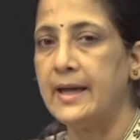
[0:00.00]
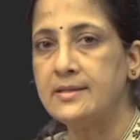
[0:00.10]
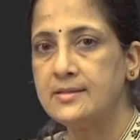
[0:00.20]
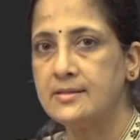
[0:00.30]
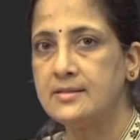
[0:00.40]

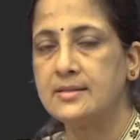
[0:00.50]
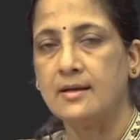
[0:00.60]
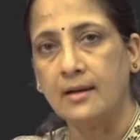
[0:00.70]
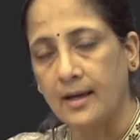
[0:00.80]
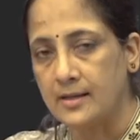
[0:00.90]
enters
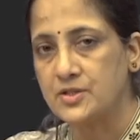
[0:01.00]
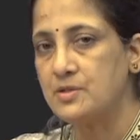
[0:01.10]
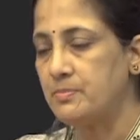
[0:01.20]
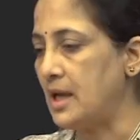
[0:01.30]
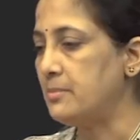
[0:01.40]
a
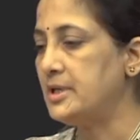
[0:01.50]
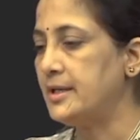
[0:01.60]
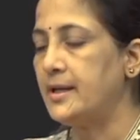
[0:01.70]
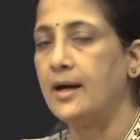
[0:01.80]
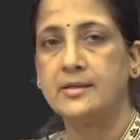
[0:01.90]
larger
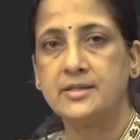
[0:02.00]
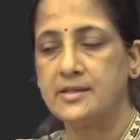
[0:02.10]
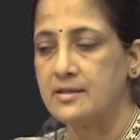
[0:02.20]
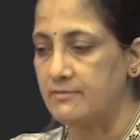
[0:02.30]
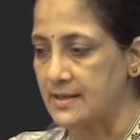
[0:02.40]
pulmonary
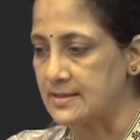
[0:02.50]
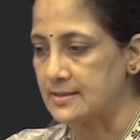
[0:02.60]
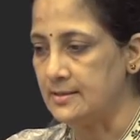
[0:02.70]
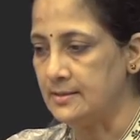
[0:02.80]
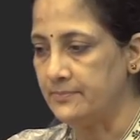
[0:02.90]
arterial
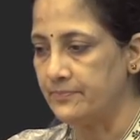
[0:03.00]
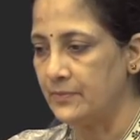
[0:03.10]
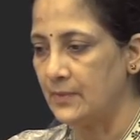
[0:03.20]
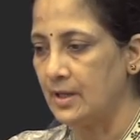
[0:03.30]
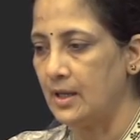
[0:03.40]
vessel,
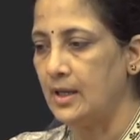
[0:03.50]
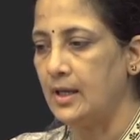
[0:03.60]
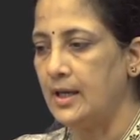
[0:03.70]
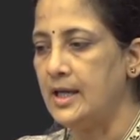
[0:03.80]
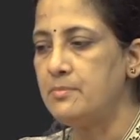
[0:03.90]

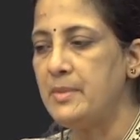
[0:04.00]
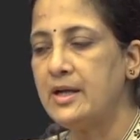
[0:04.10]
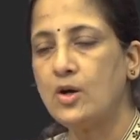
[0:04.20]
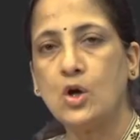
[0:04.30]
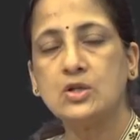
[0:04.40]
it
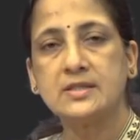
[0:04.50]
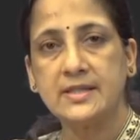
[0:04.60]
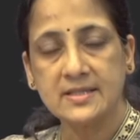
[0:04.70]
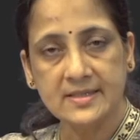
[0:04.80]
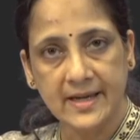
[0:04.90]
may cause
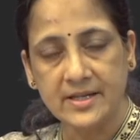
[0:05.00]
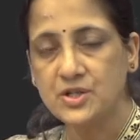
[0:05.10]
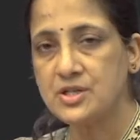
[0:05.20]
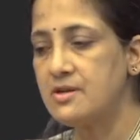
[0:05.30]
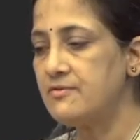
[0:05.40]

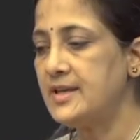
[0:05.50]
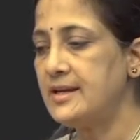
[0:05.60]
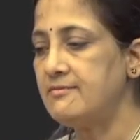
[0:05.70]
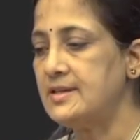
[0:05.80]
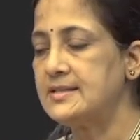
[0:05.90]
distension of
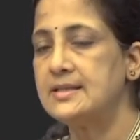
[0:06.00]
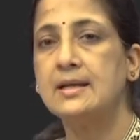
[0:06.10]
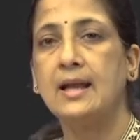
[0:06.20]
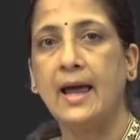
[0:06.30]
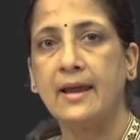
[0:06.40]
that
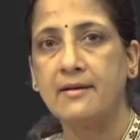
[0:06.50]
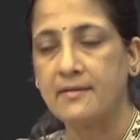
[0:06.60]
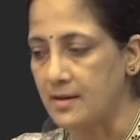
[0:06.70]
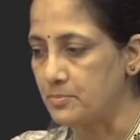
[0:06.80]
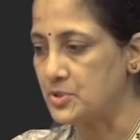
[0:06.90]
vessel and
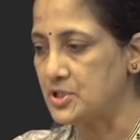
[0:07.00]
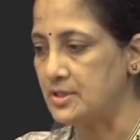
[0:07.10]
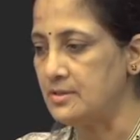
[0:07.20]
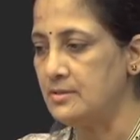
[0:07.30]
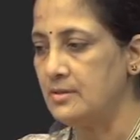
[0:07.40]

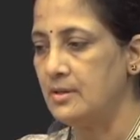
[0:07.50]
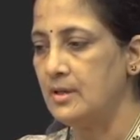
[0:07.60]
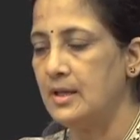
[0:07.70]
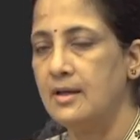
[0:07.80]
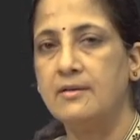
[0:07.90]
rupture
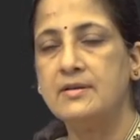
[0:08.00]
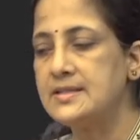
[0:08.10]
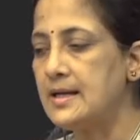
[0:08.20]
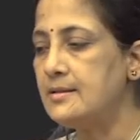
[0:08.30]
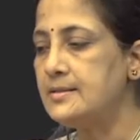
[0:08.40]

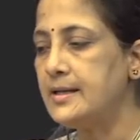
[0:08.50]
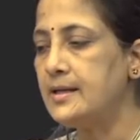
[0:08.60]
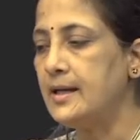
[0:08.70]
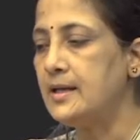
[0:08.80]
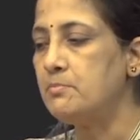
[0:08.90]

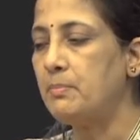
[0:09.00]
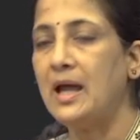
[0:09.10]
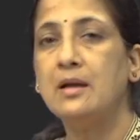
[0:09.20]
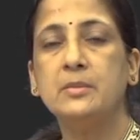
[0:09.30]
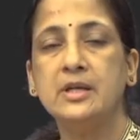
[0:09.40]
resulting in
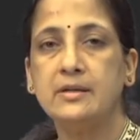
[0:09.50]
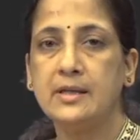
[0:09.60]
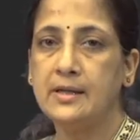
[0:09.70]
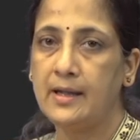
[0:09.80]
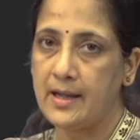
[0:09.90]

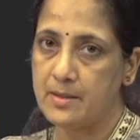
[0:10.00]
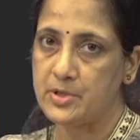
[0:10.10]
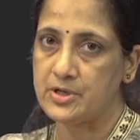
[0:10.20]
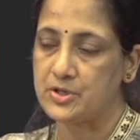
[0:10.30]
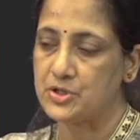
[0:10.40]
pulmonary
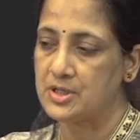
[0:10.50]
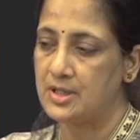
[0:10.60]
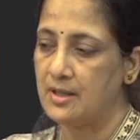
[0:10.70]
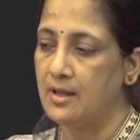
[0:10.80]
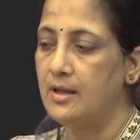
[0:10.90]
hemorrhage.
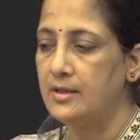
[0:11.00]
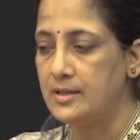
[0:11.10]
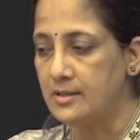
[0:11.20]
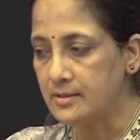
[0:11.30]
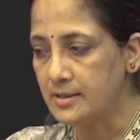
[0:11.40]

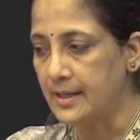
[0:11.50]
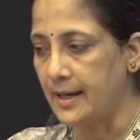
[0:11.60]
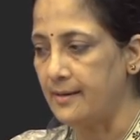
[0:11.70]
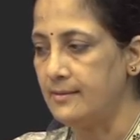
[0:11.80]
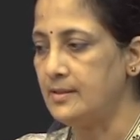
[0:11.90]
Here
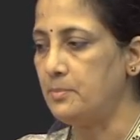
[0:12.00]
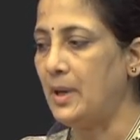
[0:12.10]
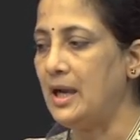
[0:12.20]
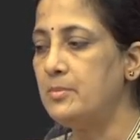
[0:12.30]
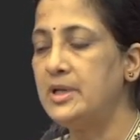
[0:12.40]
again the
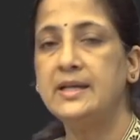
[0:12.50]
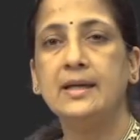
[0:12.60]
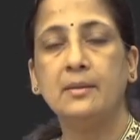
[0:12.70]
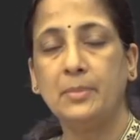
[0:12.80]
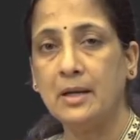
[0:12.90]

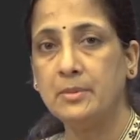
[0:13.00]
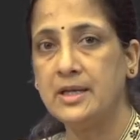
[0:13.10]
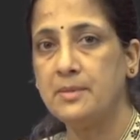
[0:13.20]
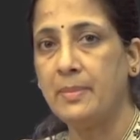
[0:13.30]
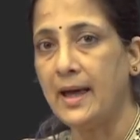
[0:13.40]
pulmonary,
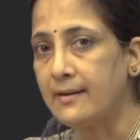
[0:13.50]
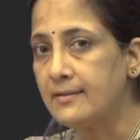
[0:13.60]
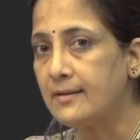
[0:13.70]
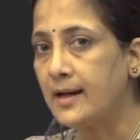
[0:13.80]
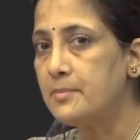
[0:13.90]
pulmonary
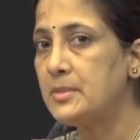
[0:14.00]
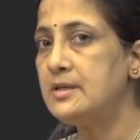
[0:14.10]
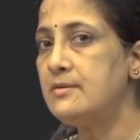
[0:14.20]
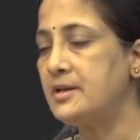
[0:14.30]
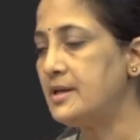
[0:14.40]

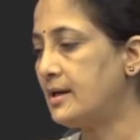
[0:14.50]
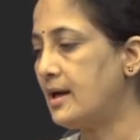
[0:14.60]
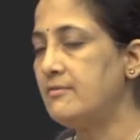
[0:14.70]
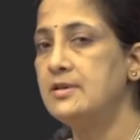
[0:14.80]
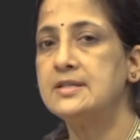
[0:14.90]
parenchyma
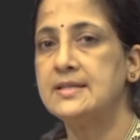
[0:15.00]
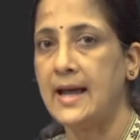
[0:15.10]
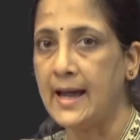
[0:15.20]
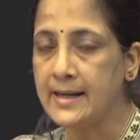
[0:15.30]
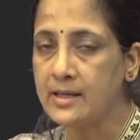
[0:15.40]
recovers
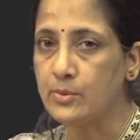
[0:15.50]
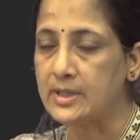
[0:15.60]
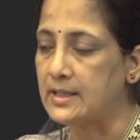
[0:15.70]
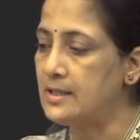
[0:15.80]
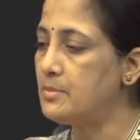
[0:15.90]

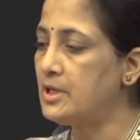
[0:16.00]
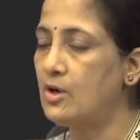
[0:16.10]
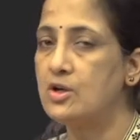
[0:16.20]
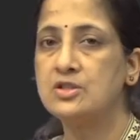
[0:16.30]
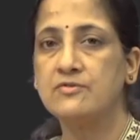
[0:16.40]
adequately
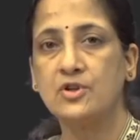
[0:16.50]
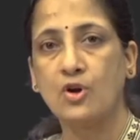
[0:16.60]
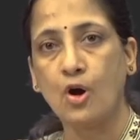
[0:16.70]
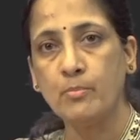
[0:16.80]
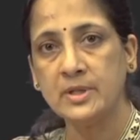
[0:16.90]
because of the
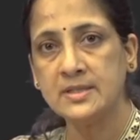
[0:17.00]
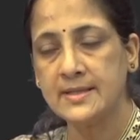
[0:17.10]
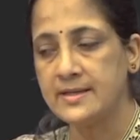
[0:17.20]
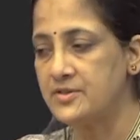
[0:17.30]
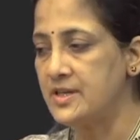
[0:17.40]

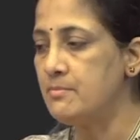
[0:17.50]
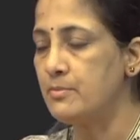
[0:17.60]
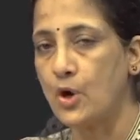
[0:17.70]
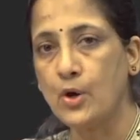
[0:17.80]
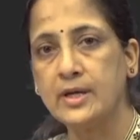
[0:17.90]
compensatory
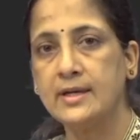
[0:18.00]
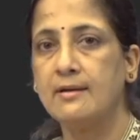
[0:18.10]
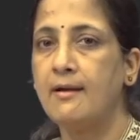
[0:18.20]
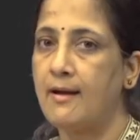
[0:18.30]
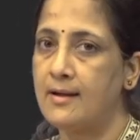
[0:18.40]

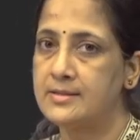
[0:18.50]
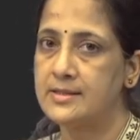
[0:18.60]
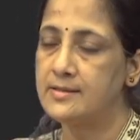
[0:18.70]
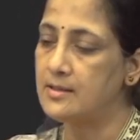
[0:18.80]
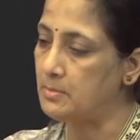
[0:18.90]
bronchial
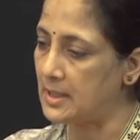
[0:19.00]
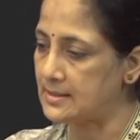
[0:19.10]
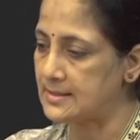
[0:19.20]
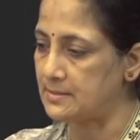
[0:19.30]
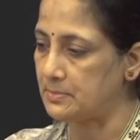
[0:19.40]
arterial
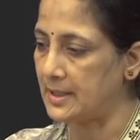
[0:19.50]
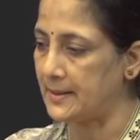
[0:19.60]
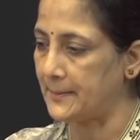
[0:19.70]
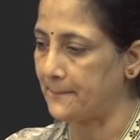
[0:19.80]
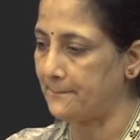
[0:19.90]
blood supply.